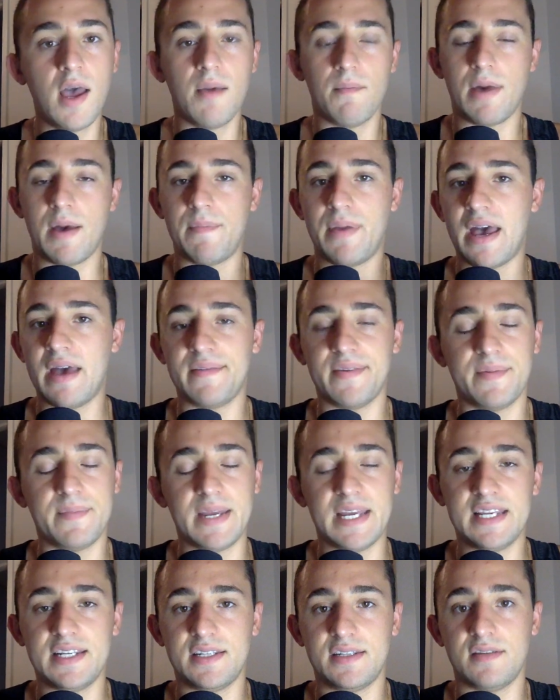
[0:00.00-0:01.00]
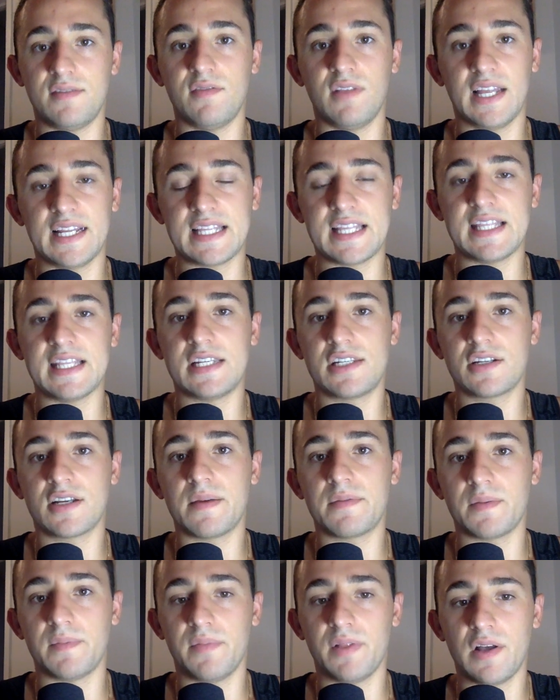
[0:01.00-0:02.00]
My Bet MMA is linked in the
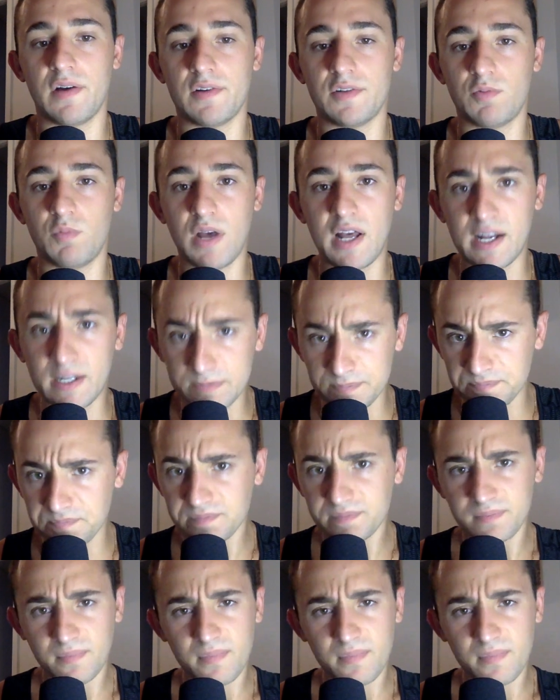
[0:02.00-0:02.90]
description below as well.